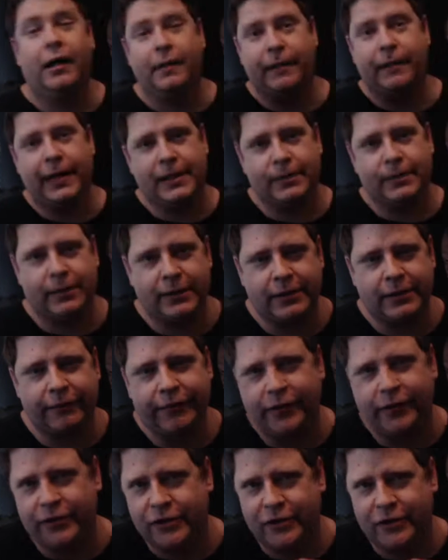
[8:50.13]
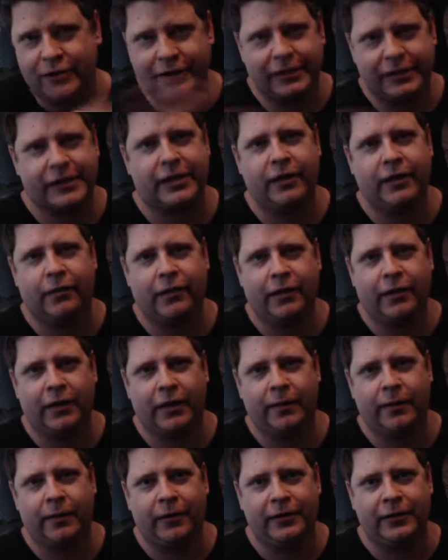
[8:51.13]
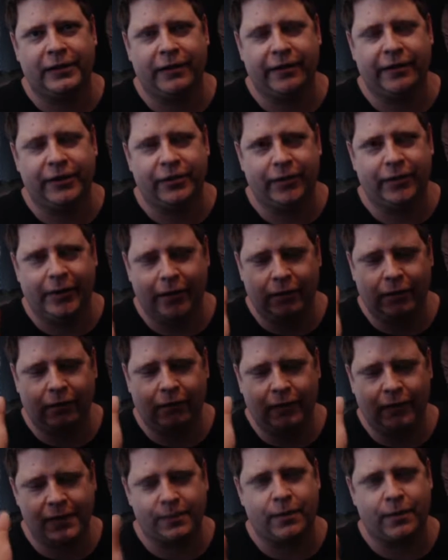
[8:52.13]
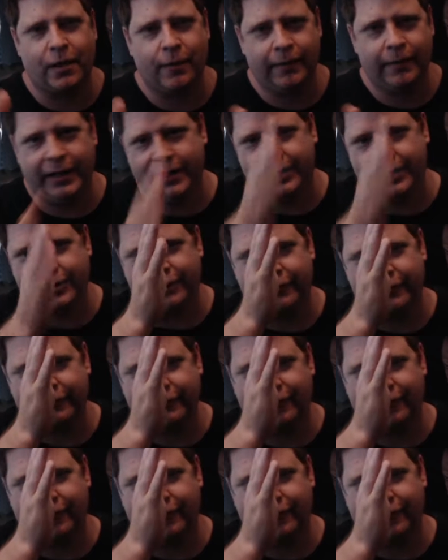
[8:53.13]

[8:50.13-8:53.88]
Past, Present, Future. Just go on Military Trail, West Palm Beach,